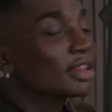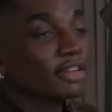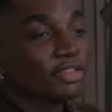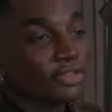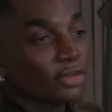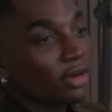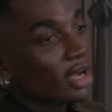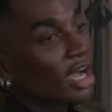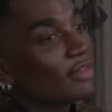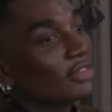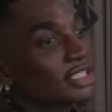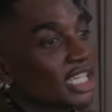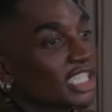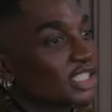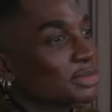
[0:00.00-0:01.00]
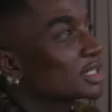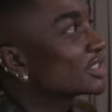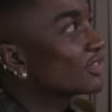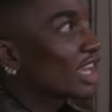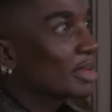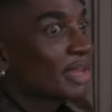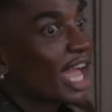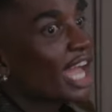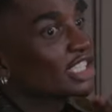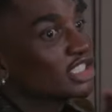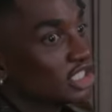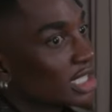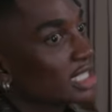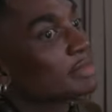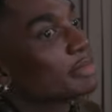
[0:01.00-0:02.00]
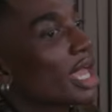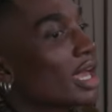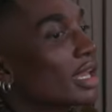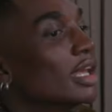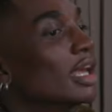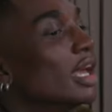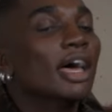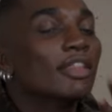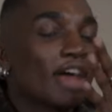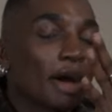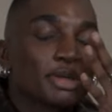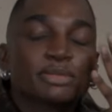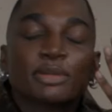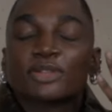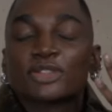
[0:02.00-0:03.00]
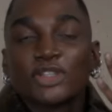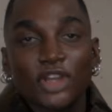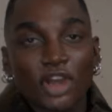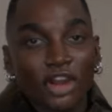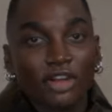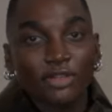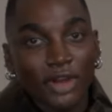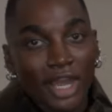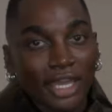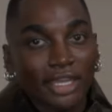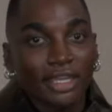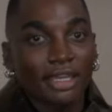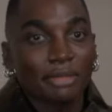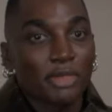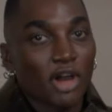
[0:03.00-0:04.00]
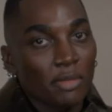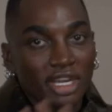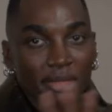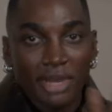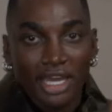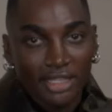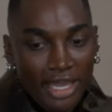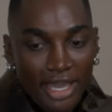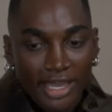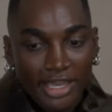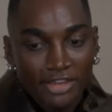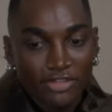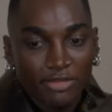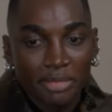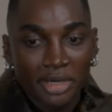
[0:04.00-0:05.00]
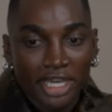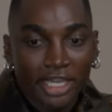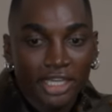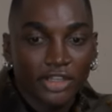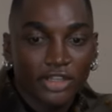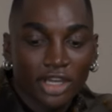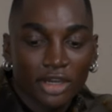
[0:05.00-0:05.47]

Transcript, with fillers: the full conversation with this family I just met. That was the most nerve-wracking moment in my life, but you